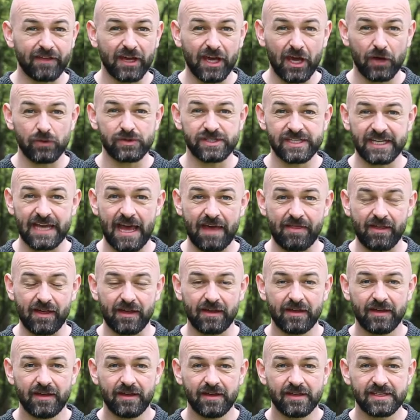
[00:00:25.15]
that goes together
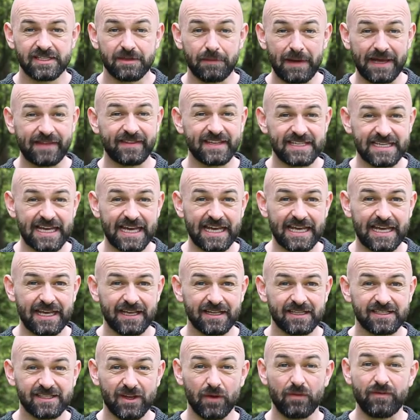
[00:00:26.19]
to make the day
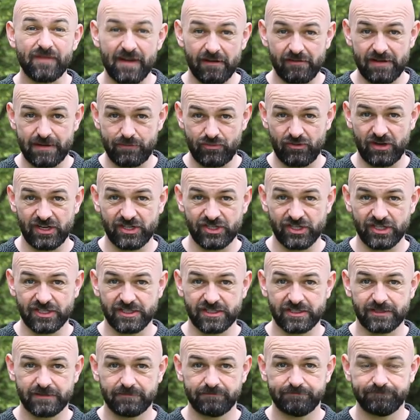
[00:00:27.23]
so very
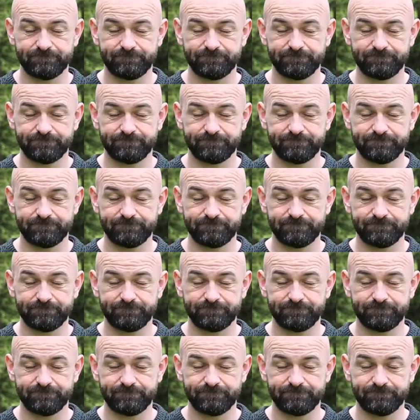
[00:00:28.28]
precious.